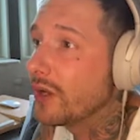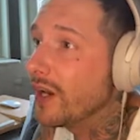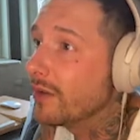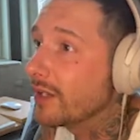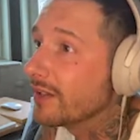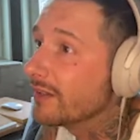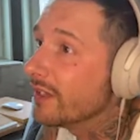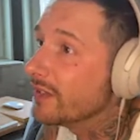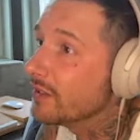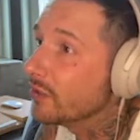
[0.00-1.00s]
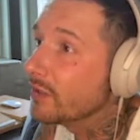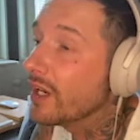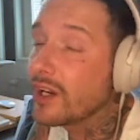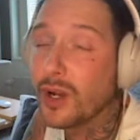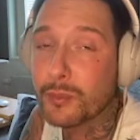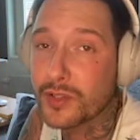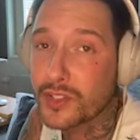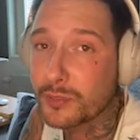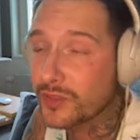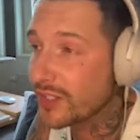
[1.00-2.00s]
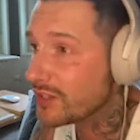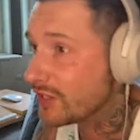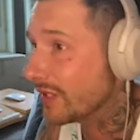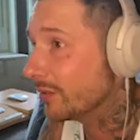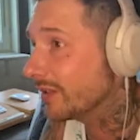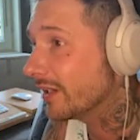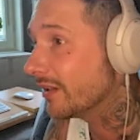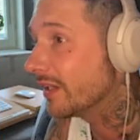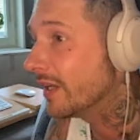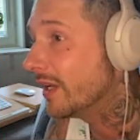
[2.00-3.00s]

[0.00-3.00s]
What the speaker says: more arrogant than, the accomplished musician out there.